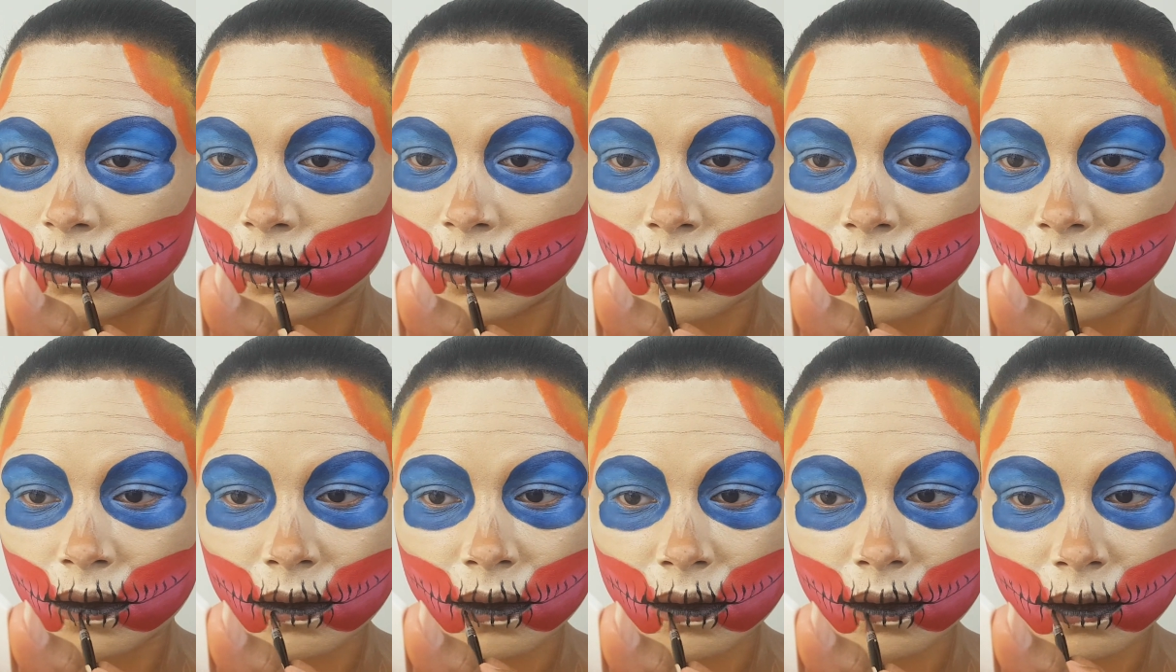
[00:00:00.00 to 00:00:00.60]
I
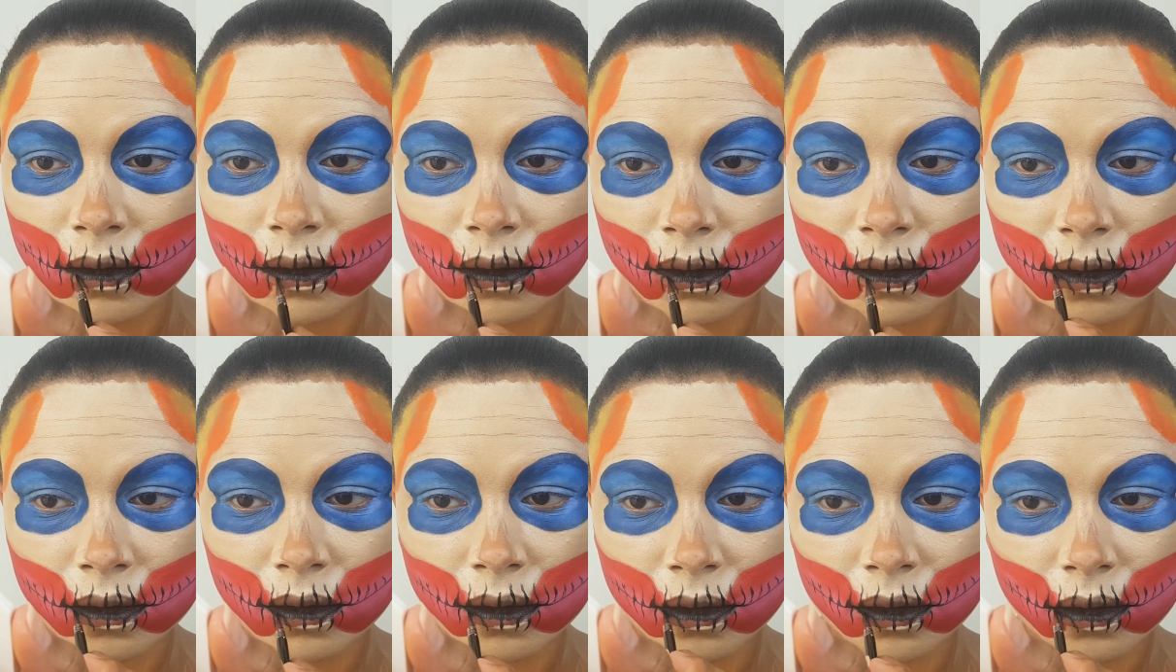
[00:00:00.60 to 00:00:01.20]
just hate
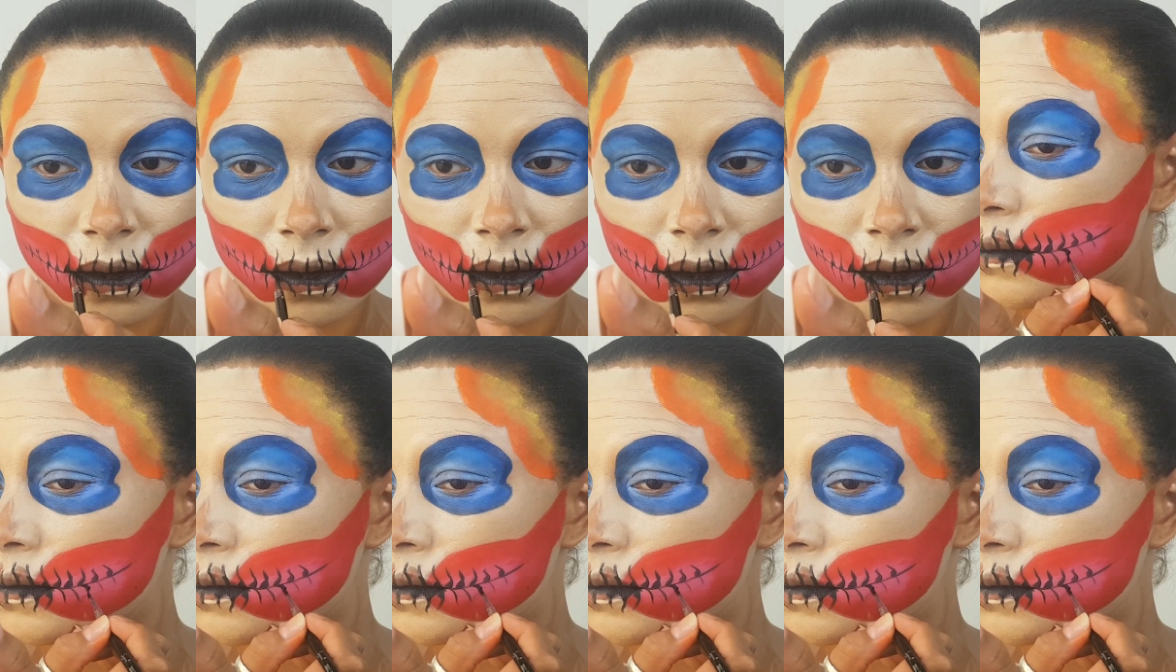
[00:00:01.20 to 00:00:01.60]
doing teeth.